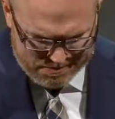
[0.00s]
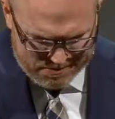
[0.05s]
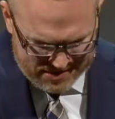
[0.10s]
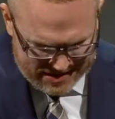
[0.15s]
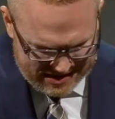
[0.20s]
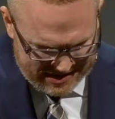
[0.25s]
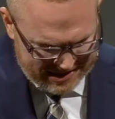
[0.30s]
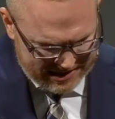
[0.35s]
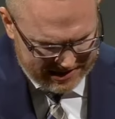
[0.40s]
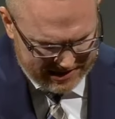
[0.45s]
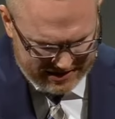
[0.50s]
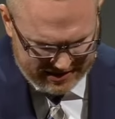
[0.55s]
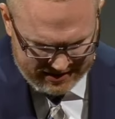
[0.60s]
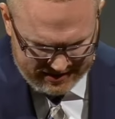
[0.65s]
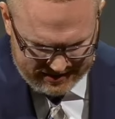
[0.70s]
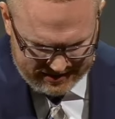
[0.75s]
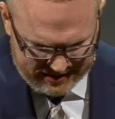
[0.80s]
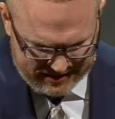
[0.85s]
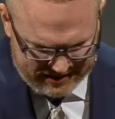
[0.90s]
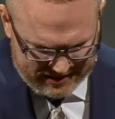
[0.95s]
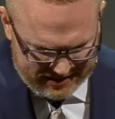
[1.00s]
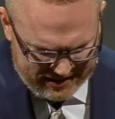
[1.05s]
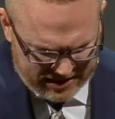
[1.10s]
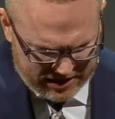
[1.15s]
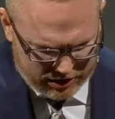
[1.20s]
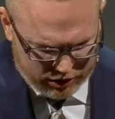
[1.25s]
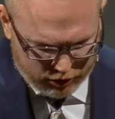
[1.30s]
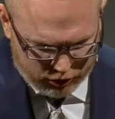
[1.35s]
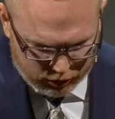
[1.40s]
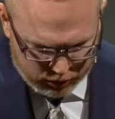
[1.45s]
it be
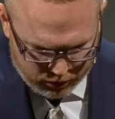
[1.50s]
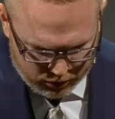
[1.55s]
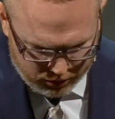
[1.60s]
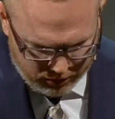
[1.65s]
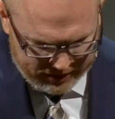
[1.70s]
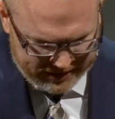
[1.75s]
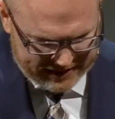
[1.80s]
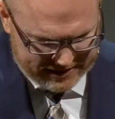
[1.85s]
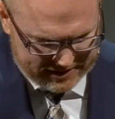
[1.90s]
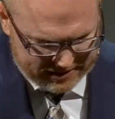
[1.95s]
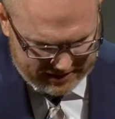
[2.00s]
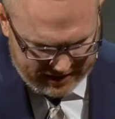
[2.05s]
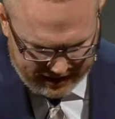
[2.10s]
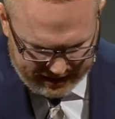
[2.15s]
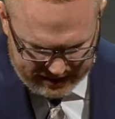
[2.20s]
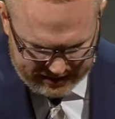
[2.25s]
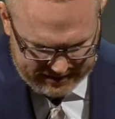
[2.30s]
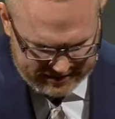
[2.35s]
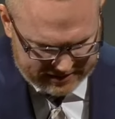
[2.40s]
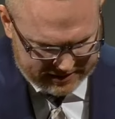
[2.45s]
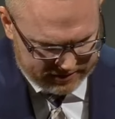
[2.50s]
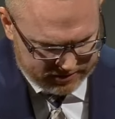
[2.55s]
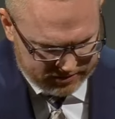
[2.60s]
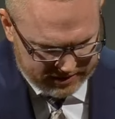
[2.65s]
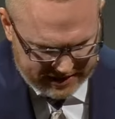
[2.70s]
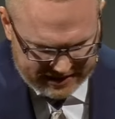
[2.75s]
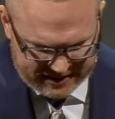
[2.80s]
a glorious case of